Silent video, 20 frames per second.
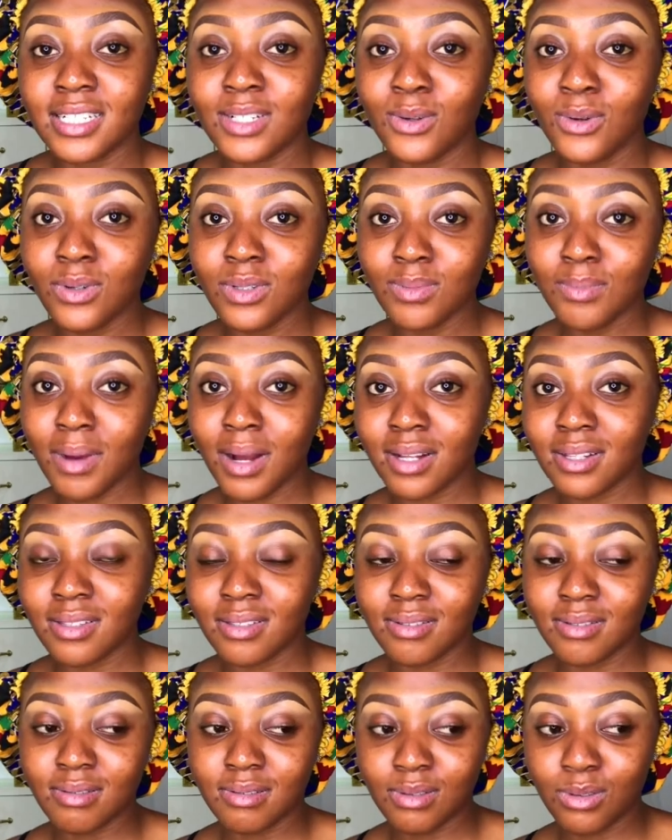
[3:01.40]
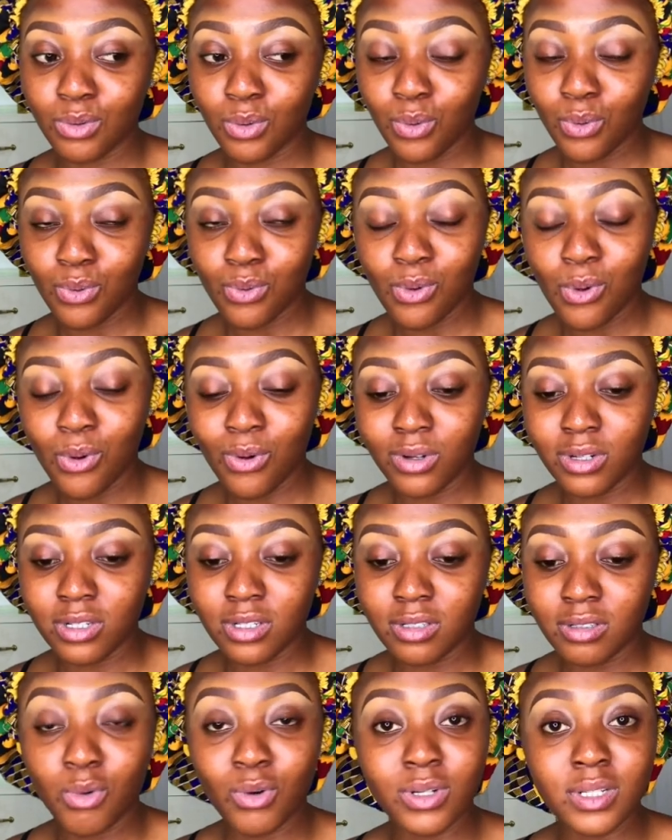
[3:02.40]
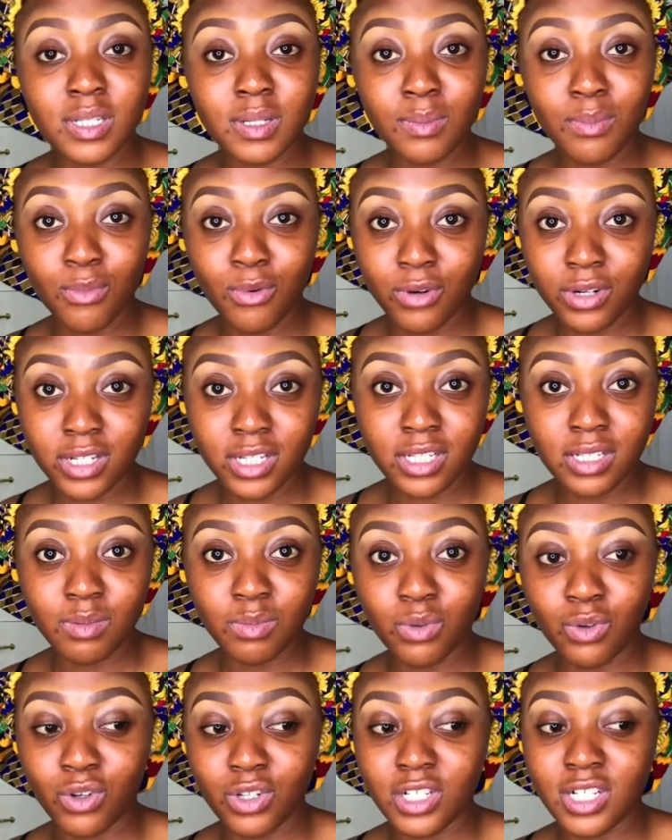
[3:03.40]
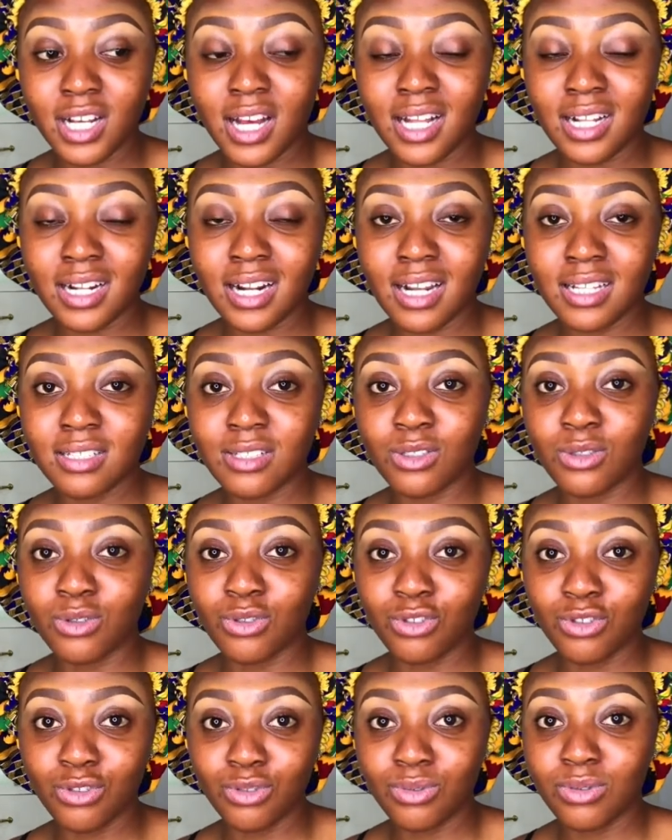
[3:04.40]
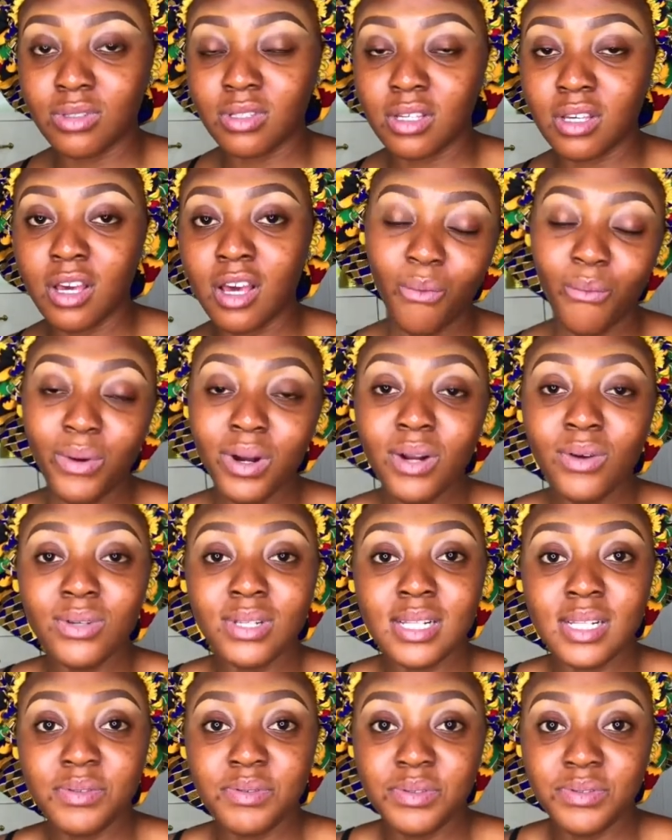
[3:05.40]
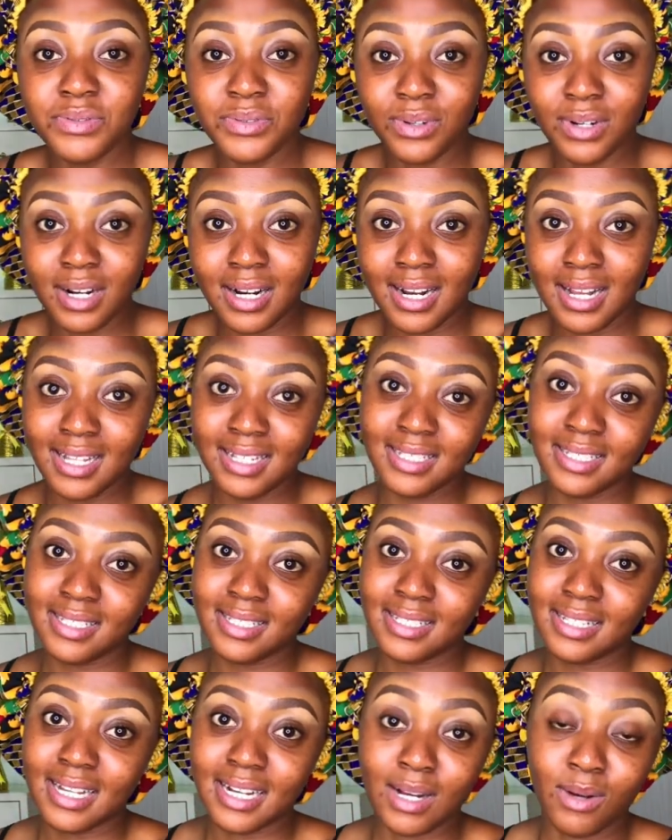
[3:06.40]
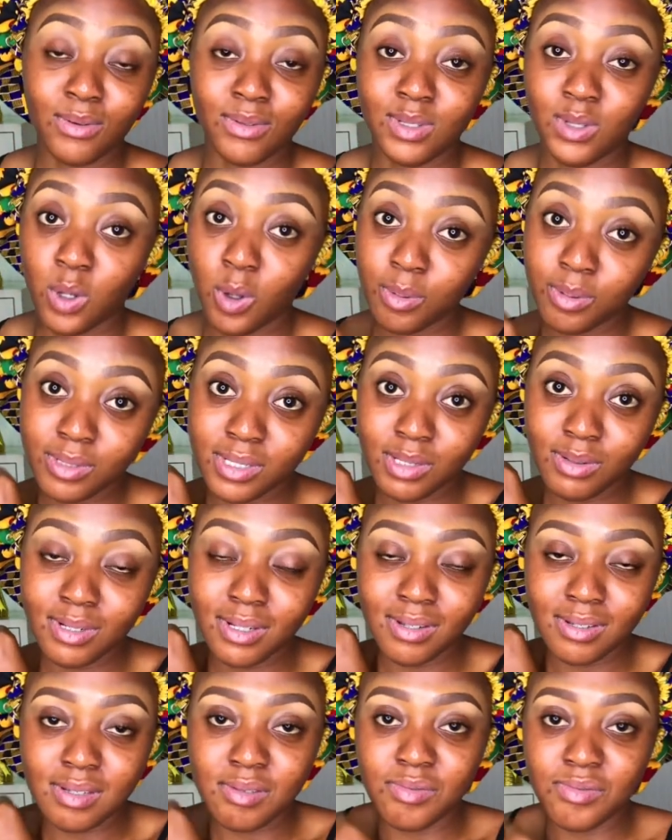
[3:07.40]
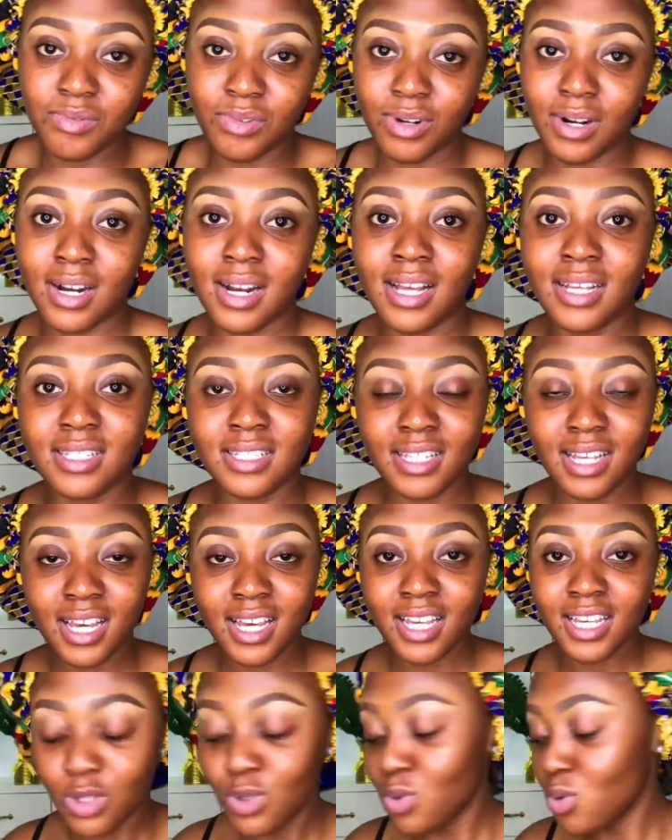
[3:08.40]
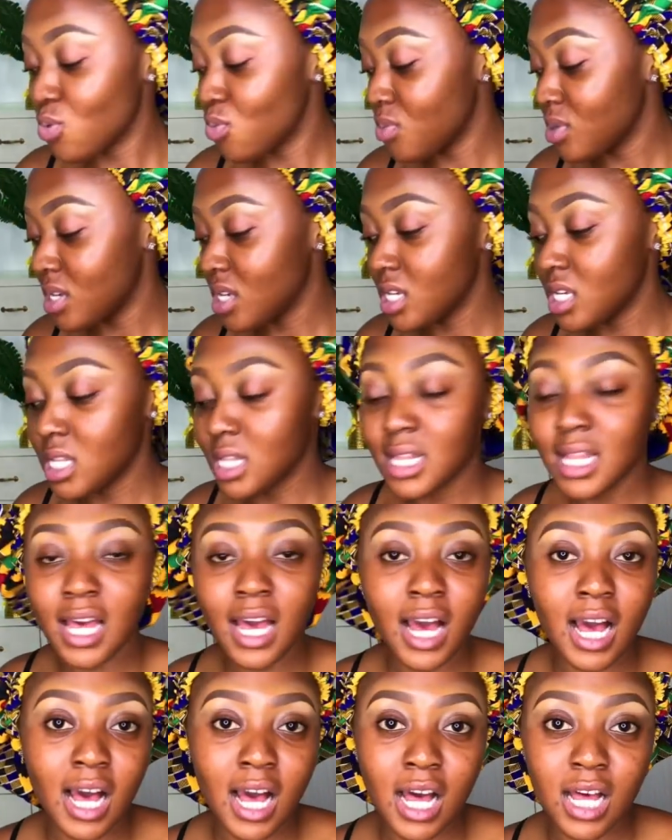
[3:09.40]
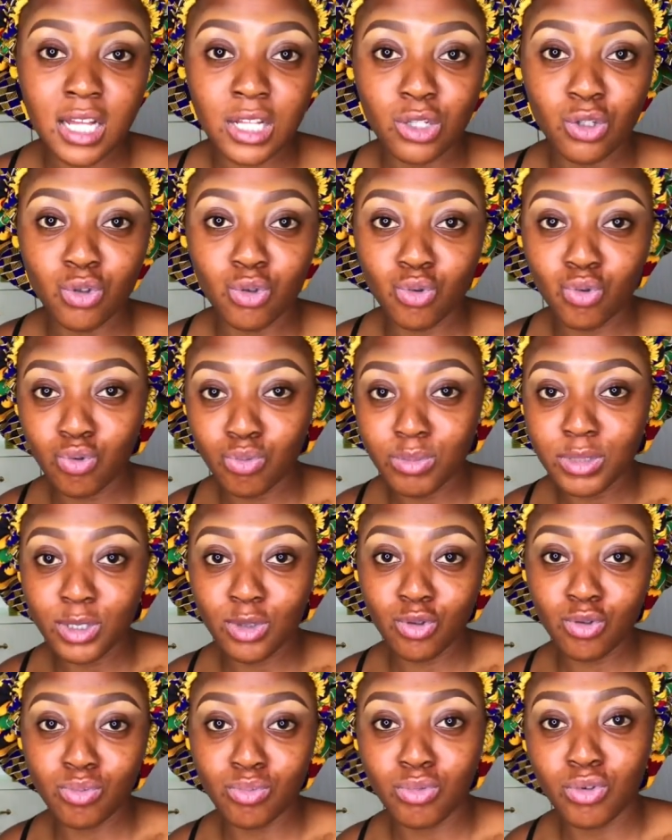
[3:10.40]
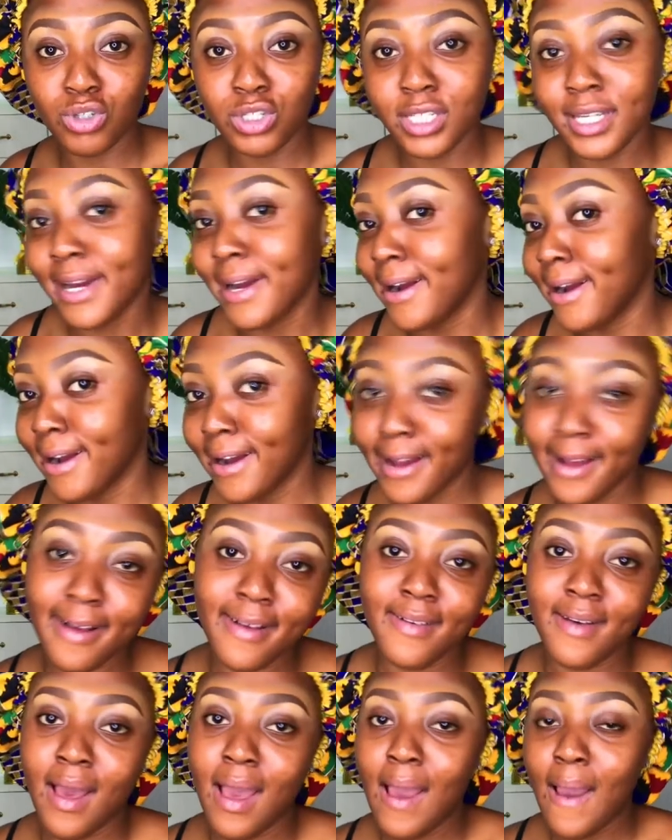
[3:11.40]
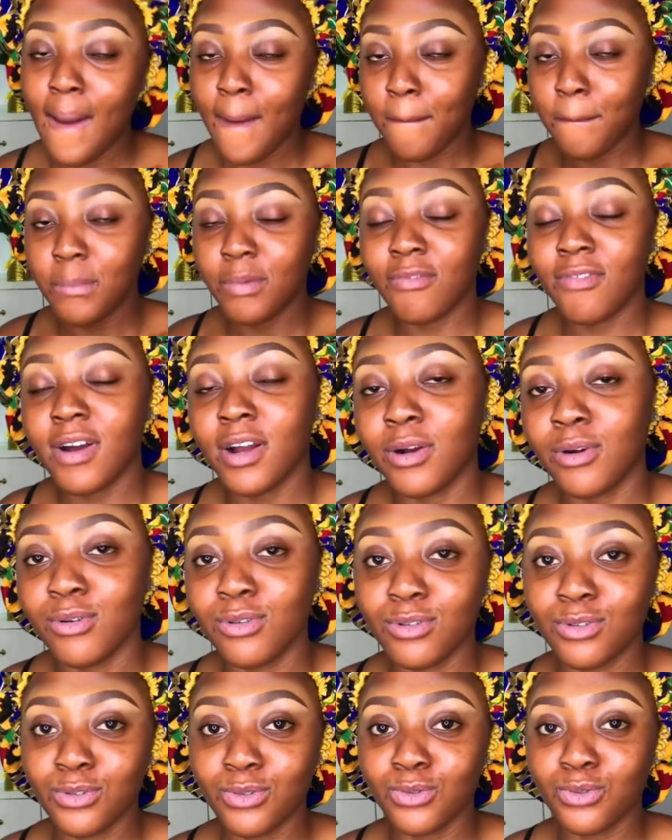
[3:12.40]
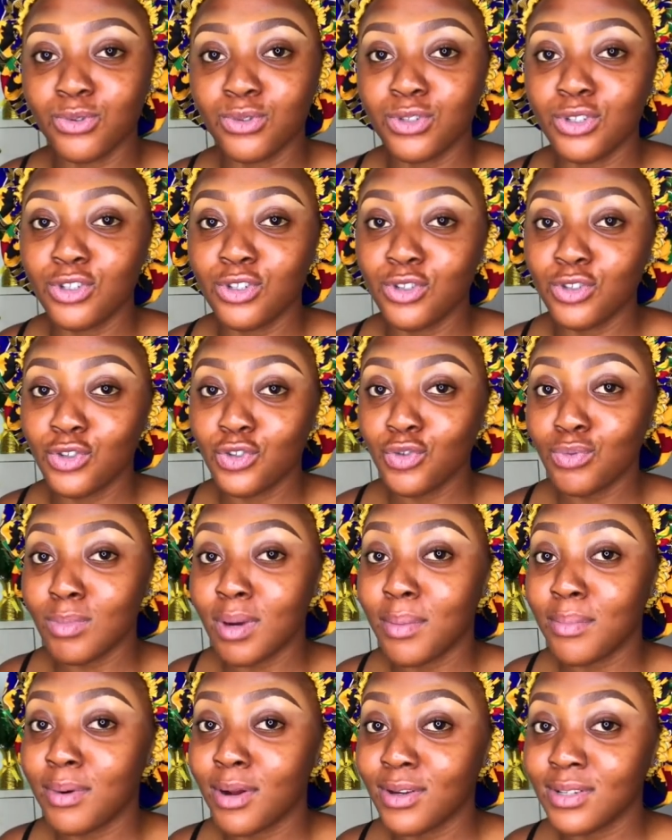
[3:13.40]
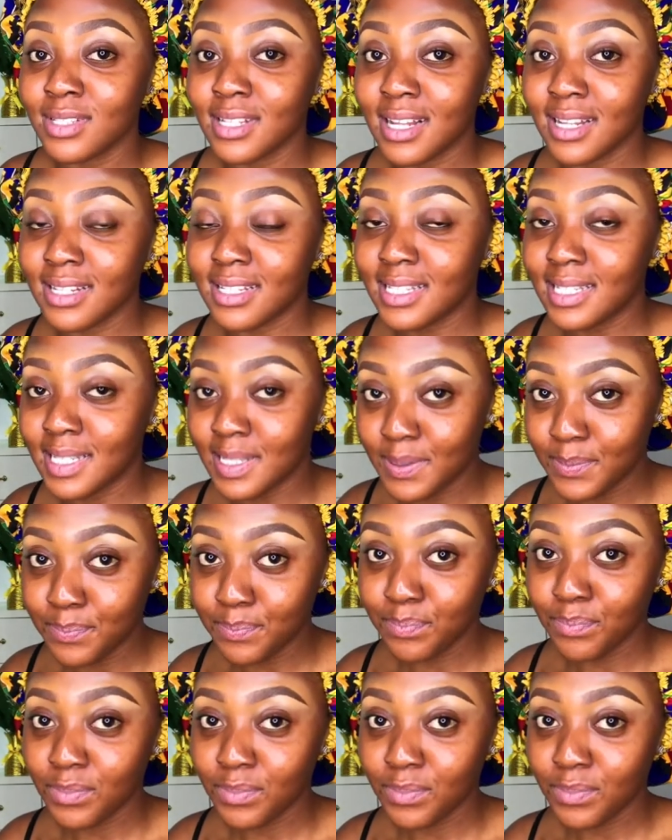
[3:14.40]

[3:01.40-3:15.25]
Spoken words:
she goes back to school on Monday morning because she had classes on Tuesday. When I was leaving for class, like I was in upstate, when I was leaving for class, she told me, let her do me small nyanga before I go to school. So she drew my brows that day.